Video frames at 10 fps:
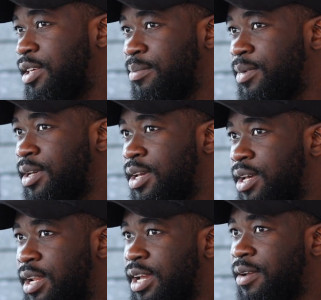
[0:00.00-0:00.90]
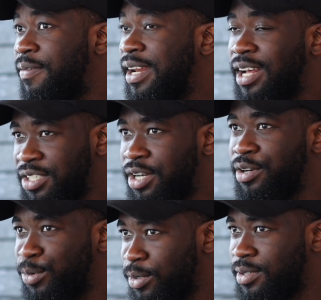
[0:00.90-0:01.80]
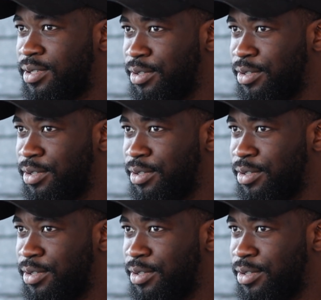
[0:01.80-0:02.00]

them, mm-hmm. like financial rewards.